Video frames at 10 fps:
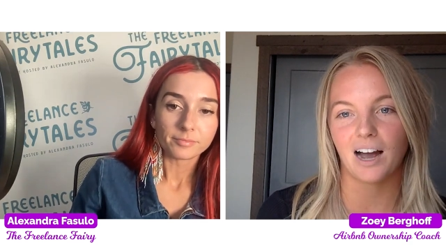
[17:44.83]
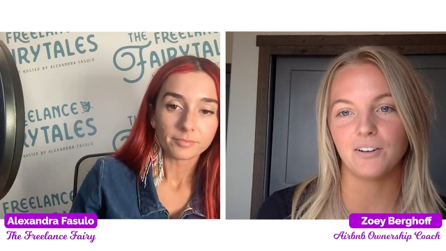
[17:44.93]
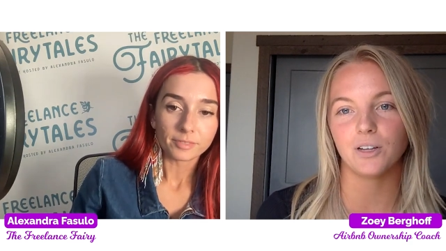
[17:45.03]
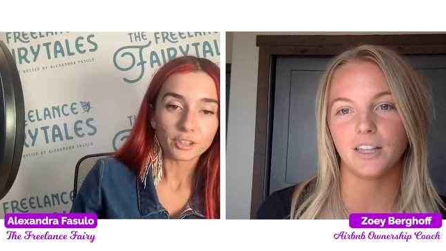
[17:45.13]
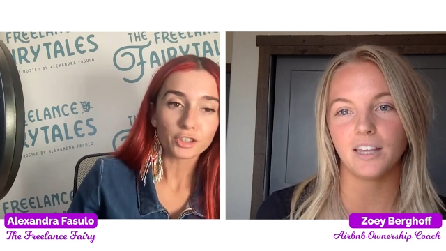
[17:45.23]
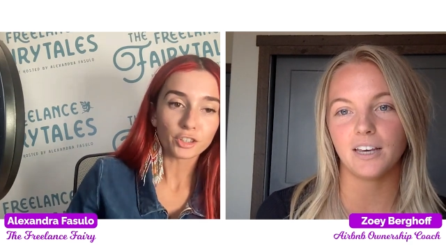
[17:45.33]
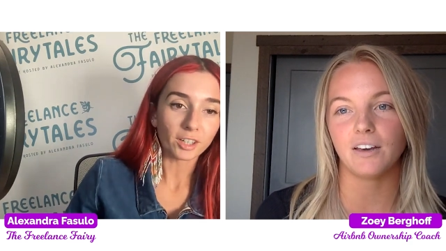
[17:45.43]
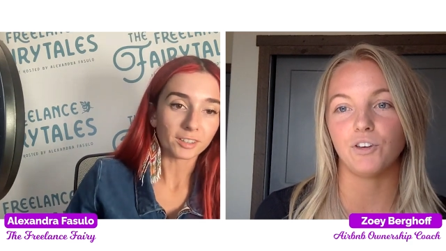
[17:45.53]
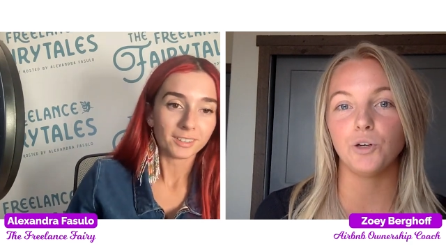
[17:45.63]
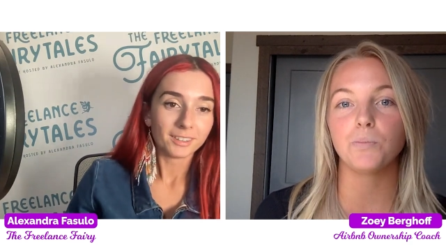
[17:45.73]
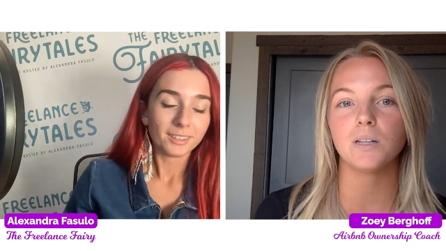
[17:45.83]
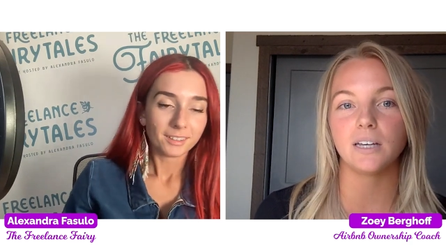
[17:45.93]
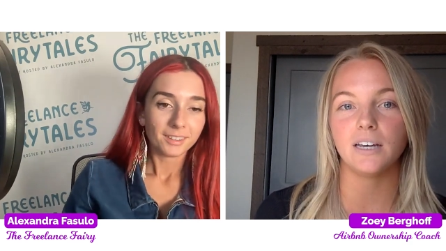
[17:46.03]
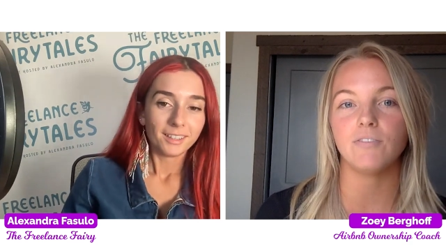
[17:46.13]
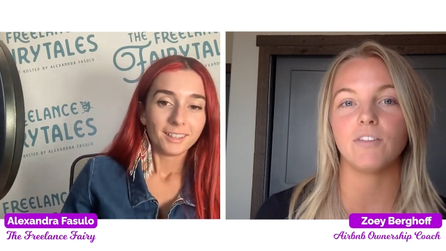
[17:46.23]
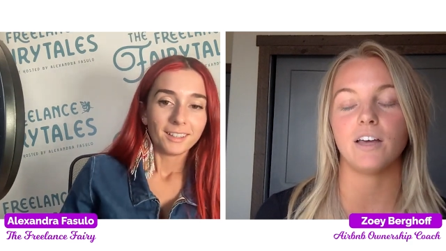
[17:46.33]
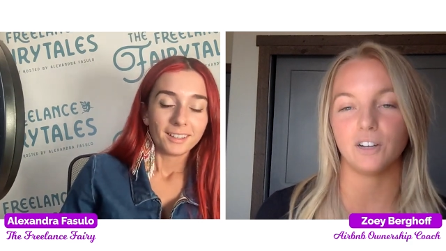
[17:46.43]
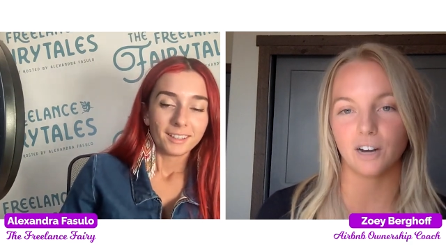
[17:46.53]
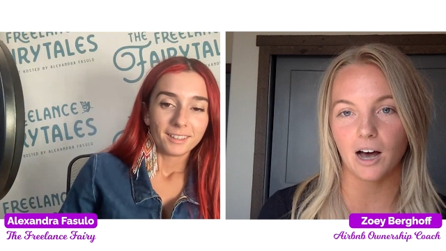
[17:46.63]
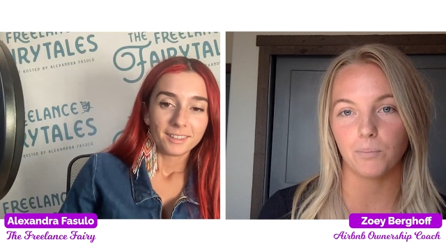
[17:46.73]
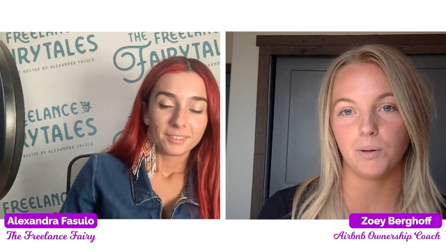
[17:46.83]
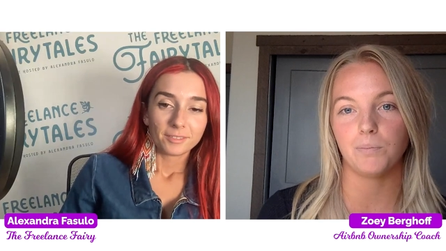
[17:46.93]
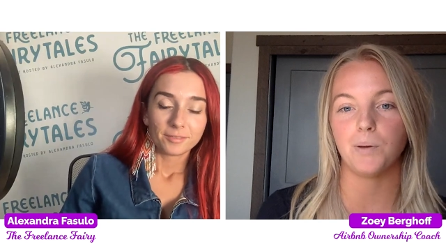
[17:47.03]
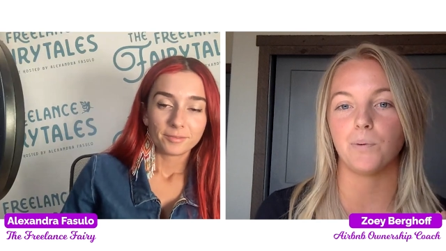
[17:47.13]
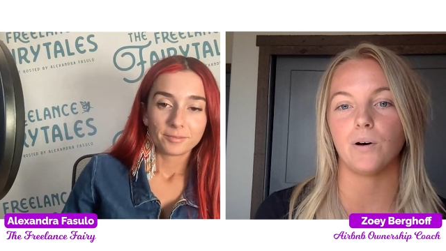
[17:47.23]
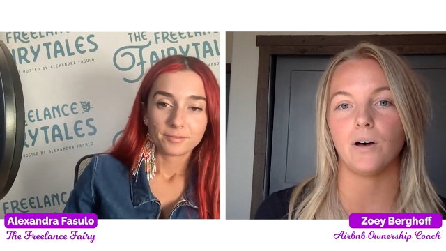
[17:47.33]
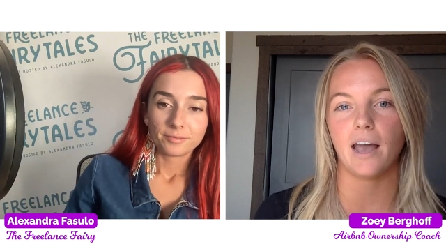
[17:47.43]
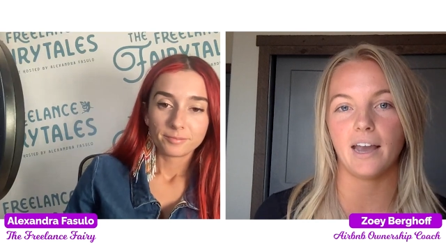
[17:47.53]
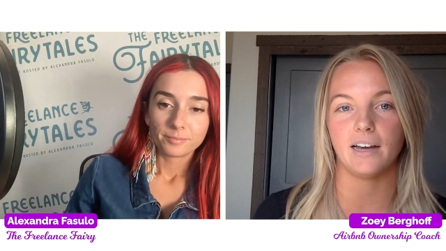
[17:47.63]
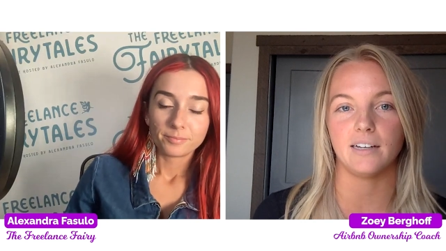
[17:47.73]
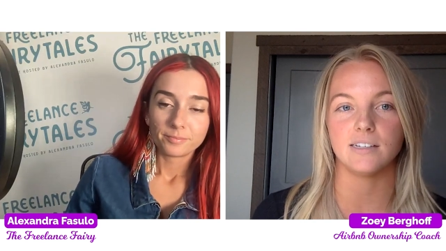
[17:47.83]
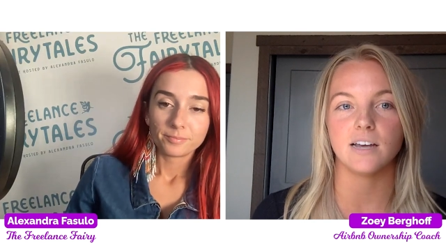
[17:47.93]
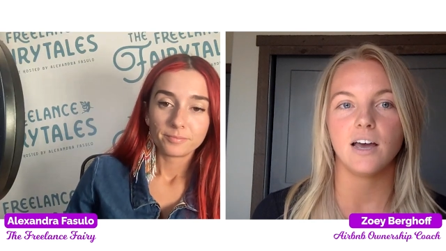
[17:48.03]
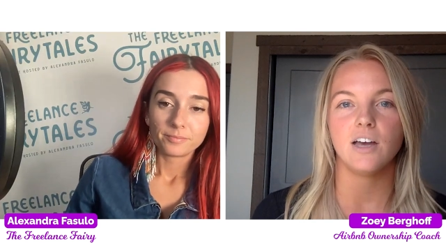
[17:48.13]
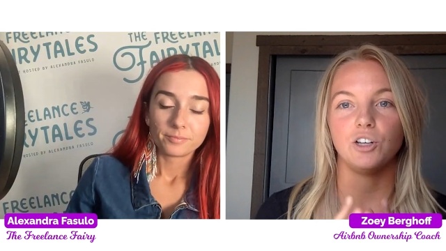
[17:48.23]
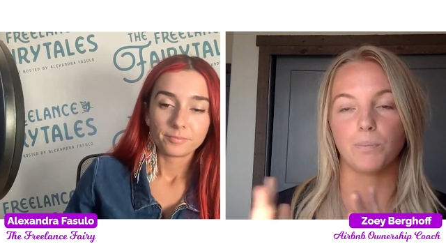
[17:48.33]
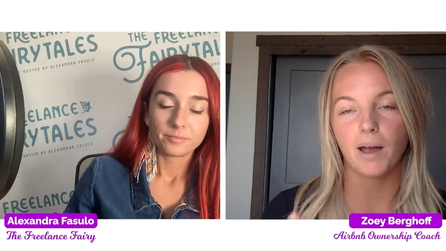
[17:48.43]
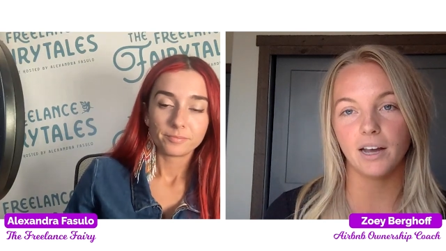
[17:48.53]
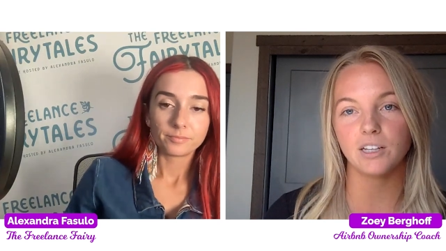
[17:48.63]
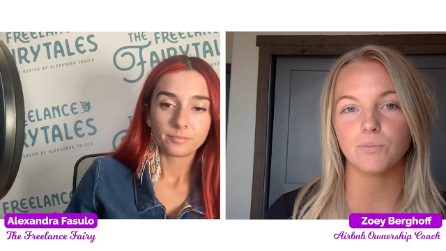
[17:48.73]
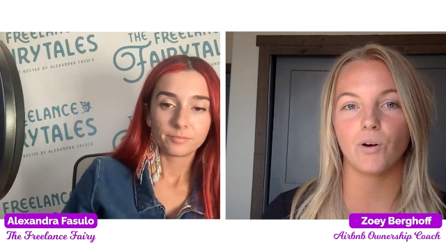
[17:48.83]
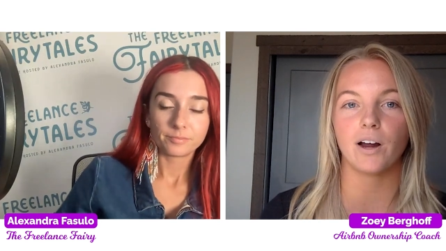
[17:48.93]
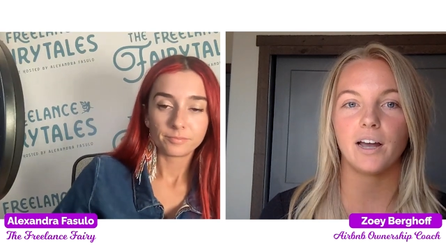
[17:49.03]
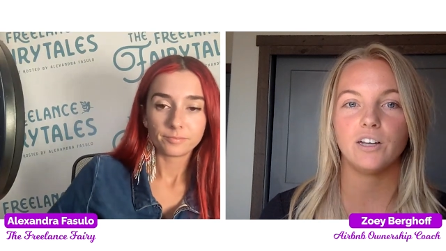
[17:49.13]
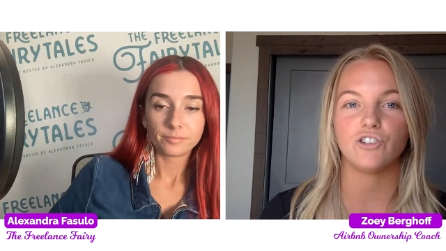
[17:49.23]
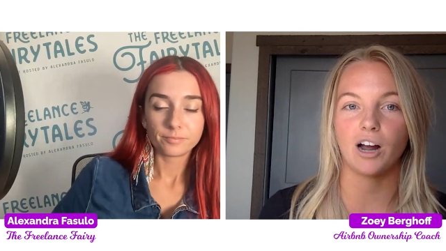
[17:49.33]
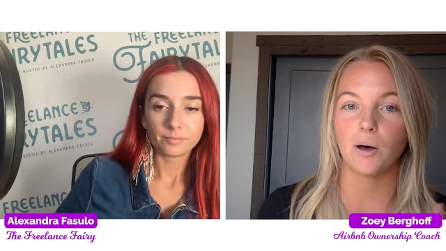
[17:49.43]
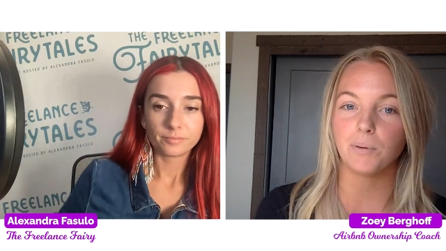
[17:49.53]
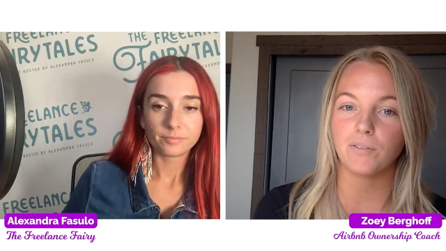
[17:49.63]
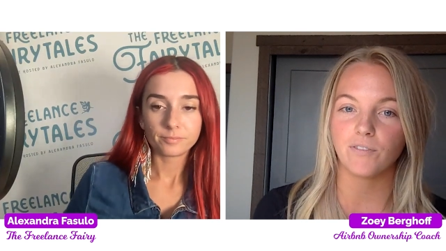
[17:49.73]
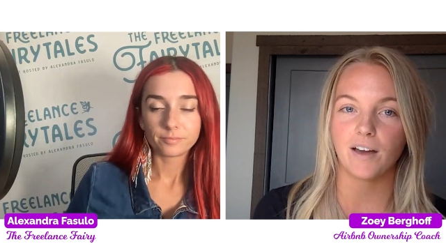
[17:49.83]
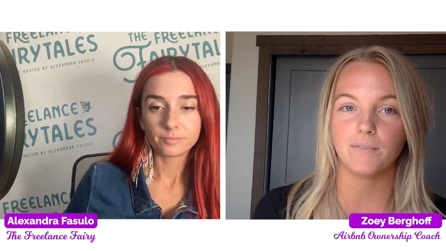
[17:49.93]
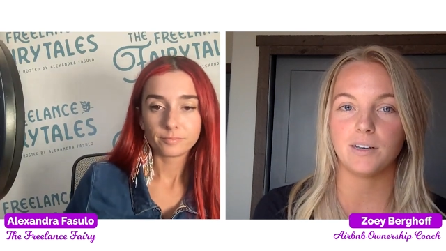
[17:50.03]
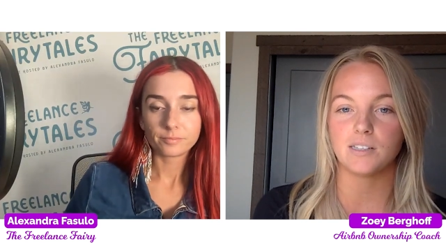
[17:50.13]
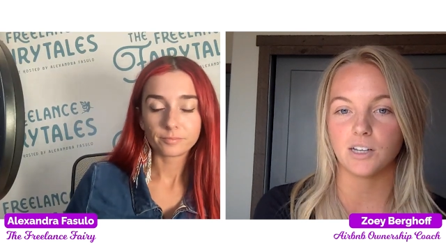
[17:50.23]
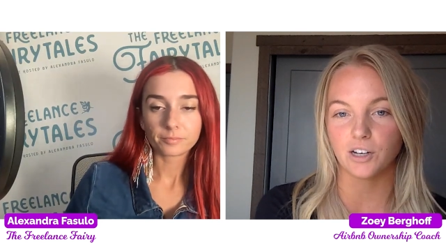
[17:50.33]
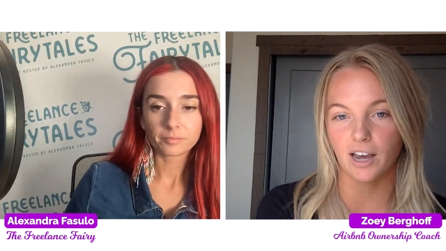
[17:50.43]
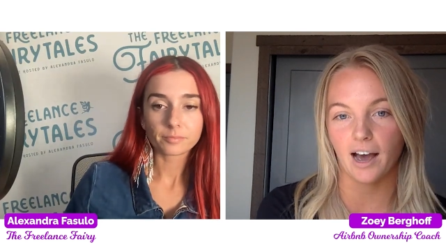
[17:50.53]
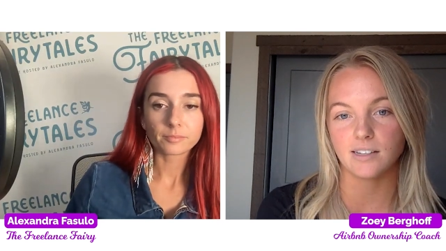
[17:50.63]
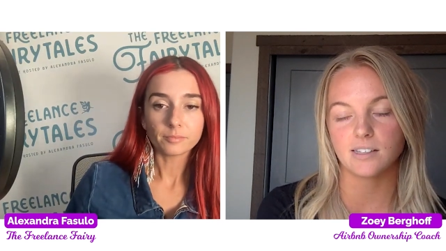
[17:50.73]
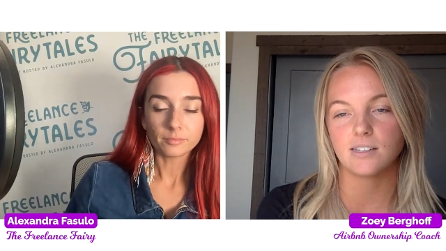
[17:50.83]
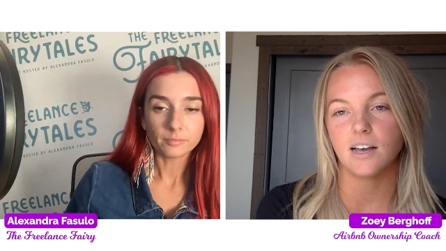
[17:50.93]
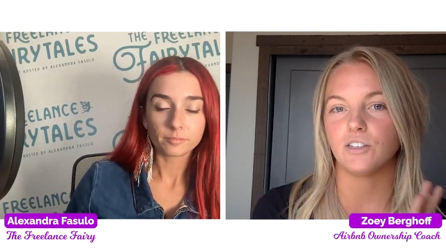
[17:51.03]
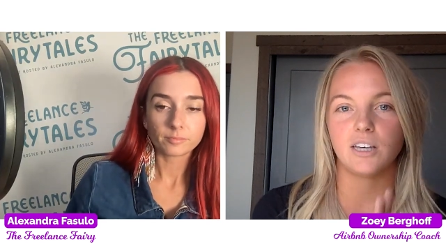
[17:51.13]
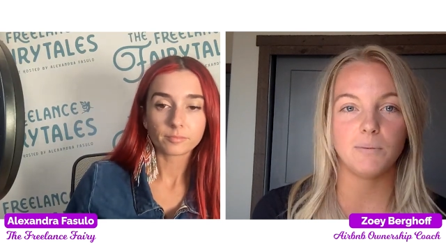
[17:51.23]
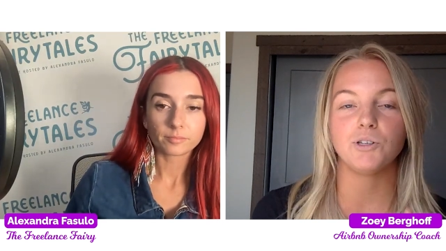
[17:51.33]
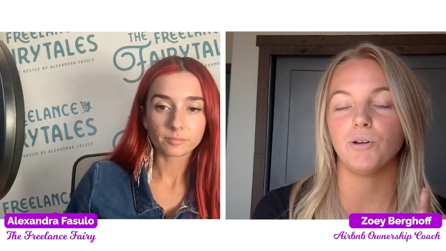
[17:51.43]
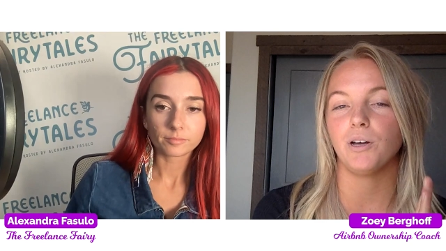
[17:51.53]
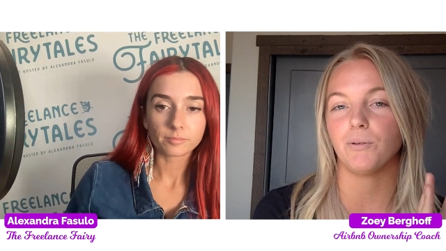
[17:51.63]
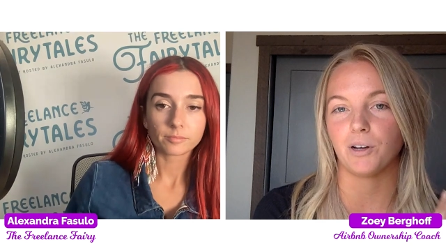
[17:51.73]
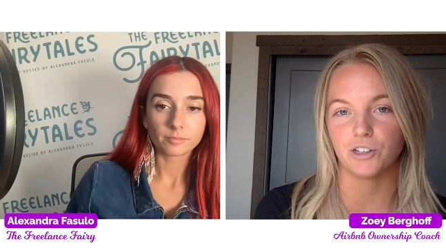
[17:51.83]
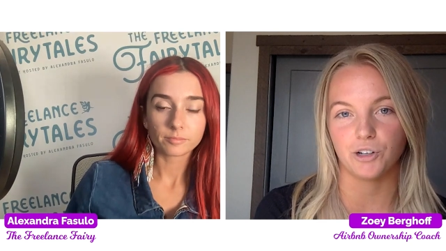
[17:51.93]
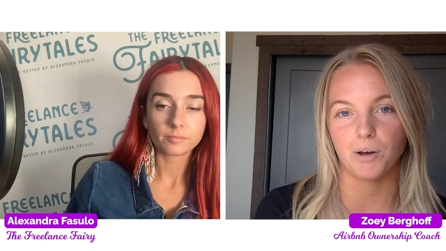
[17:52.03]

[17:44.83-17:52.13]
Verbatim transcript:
Speaker 1: I really think sure. if you believe that you're helping people and you're paying your mortgage, you're helping families and guests, keep doing what you're doing.